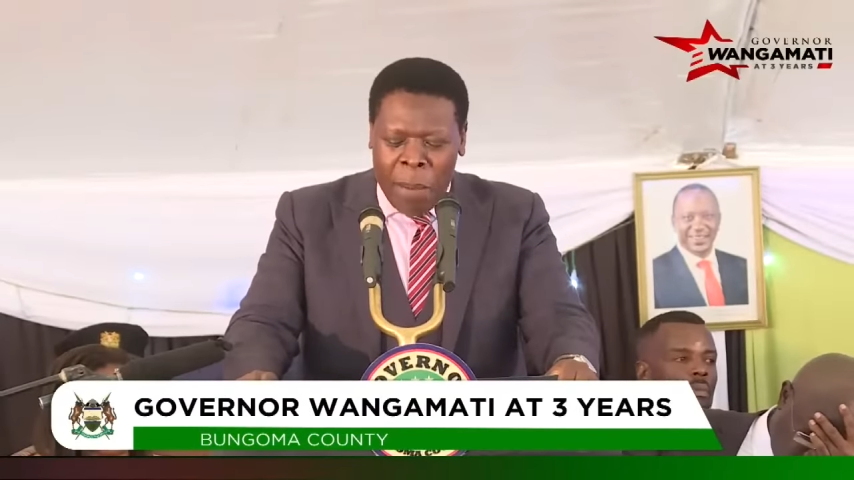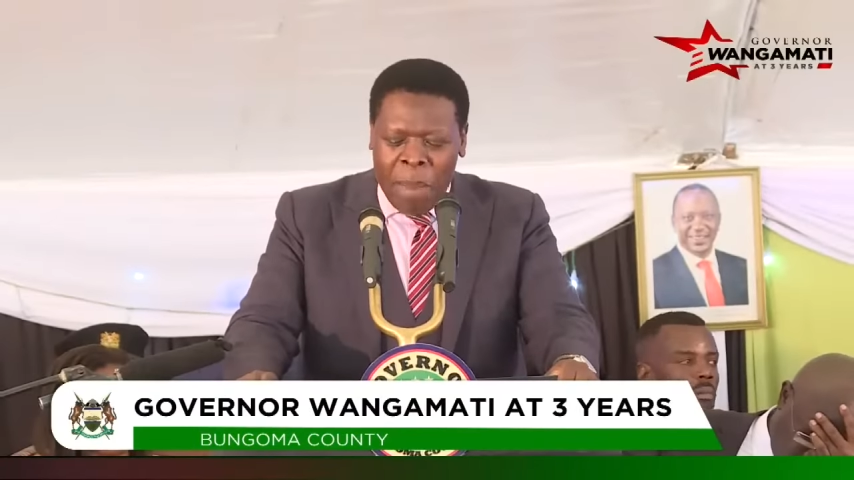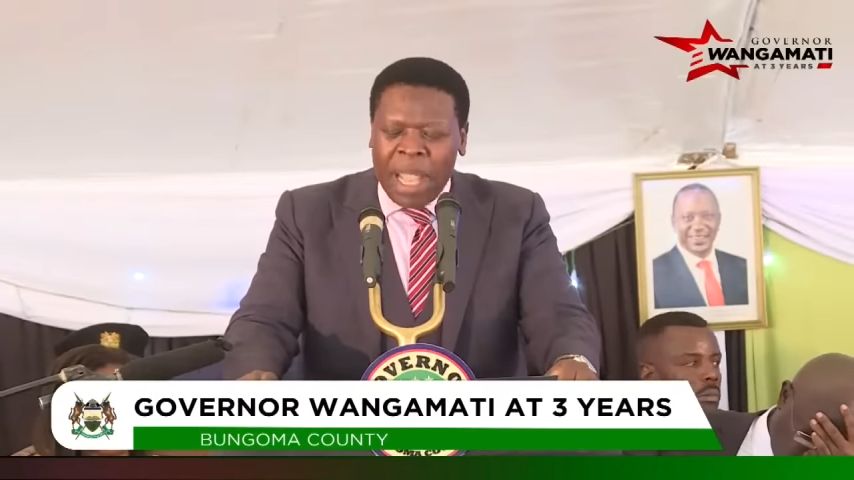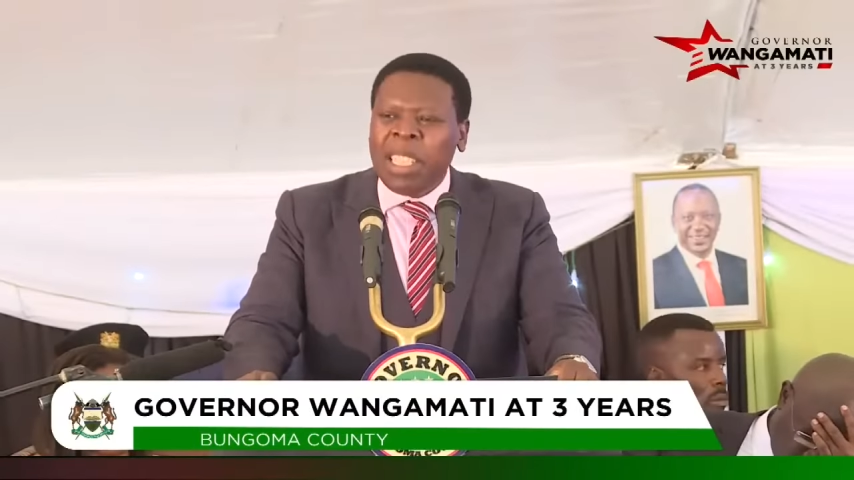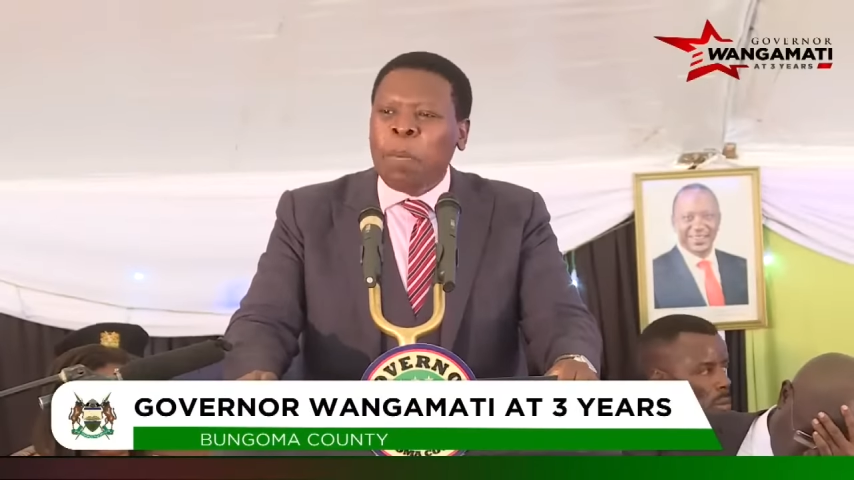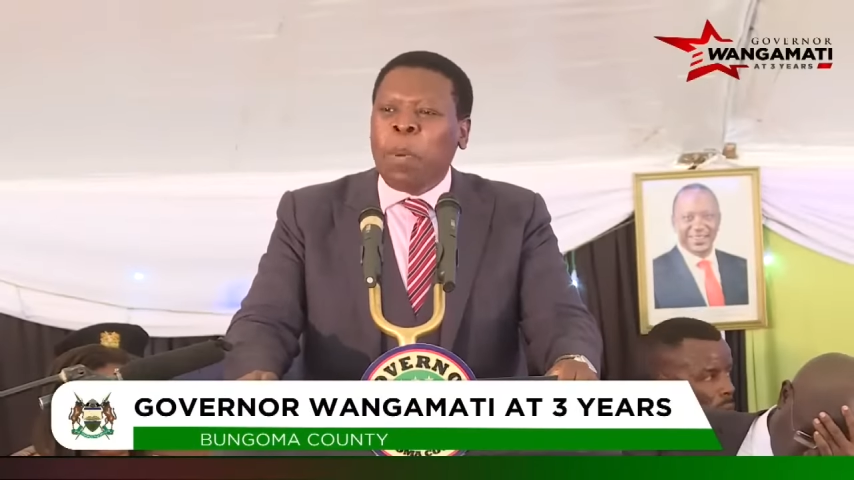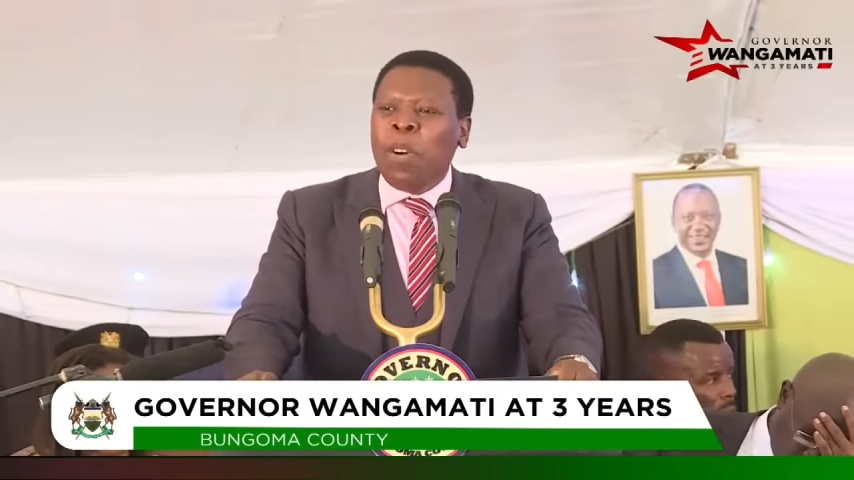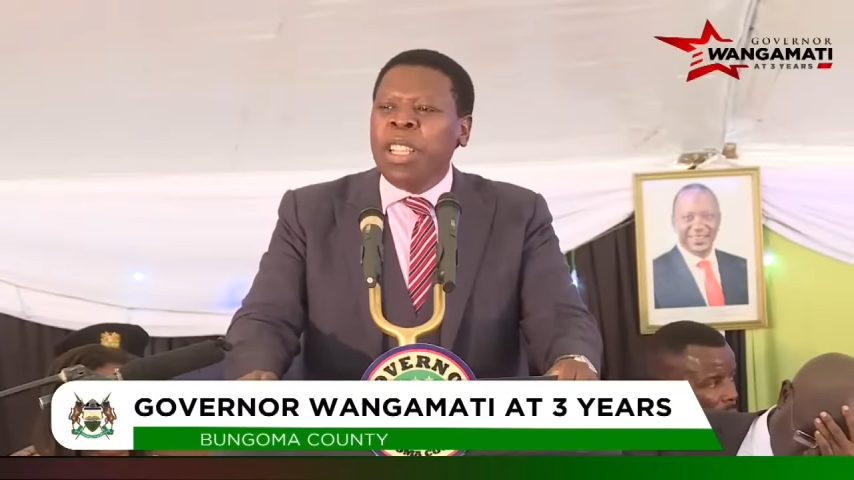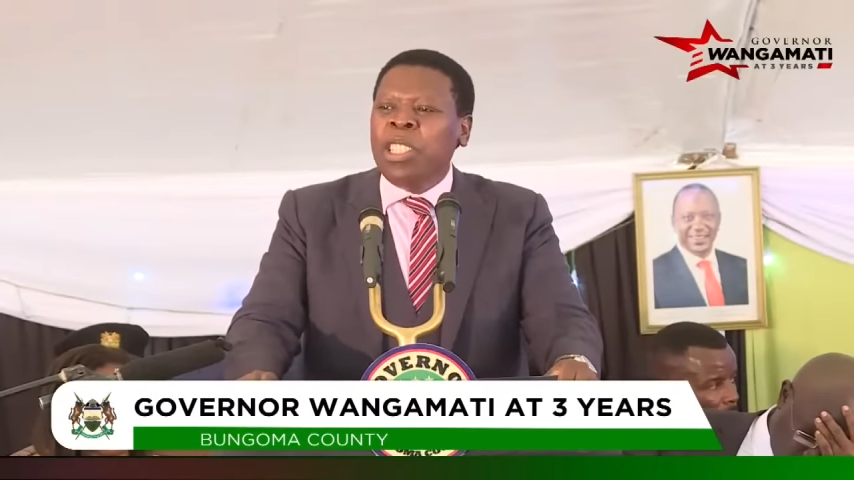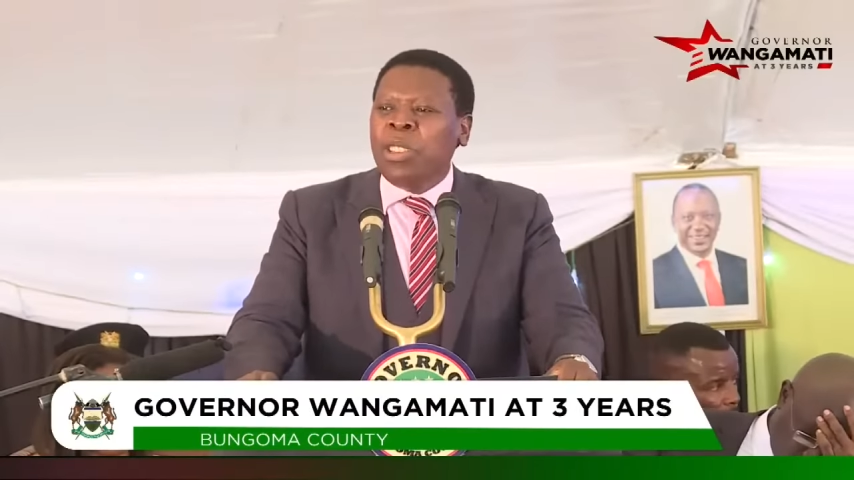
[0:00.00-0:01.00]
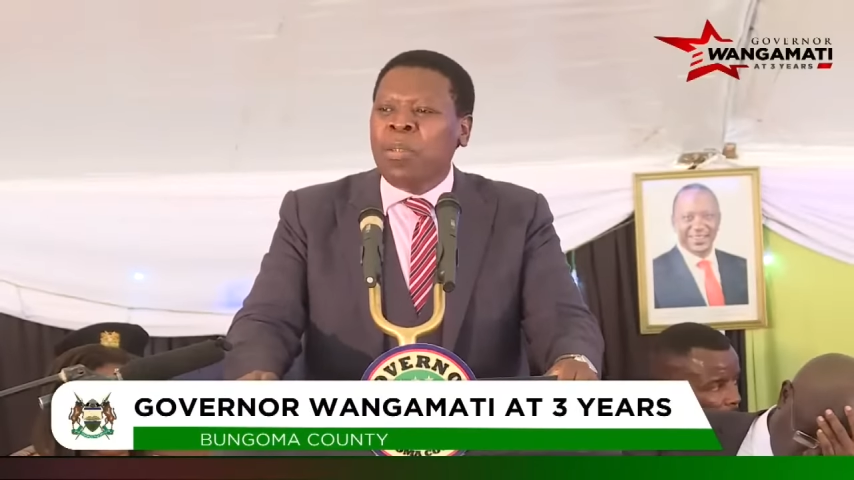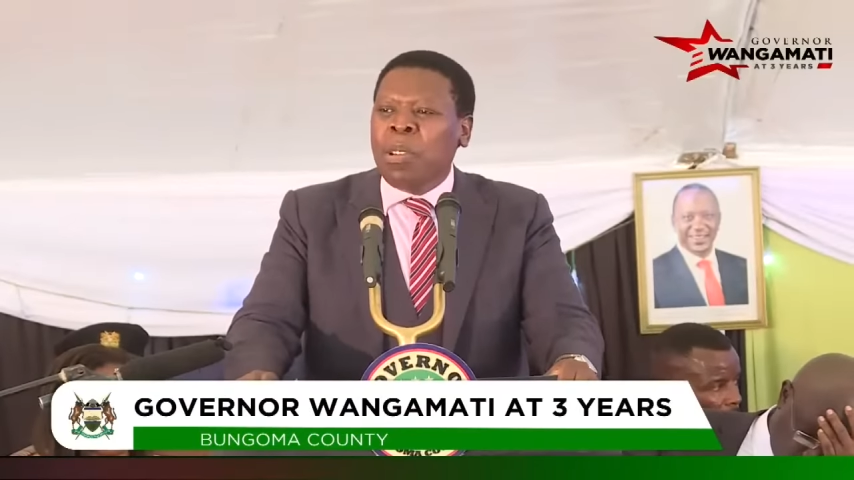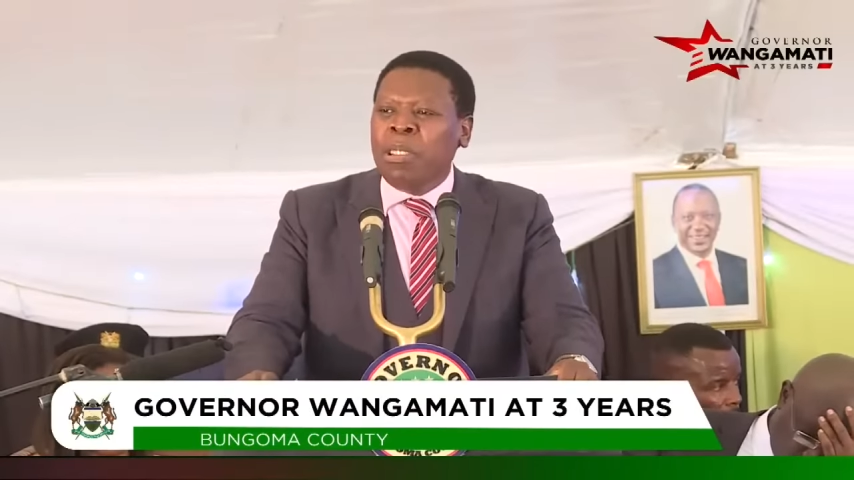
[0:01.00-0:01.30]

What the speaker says: major point of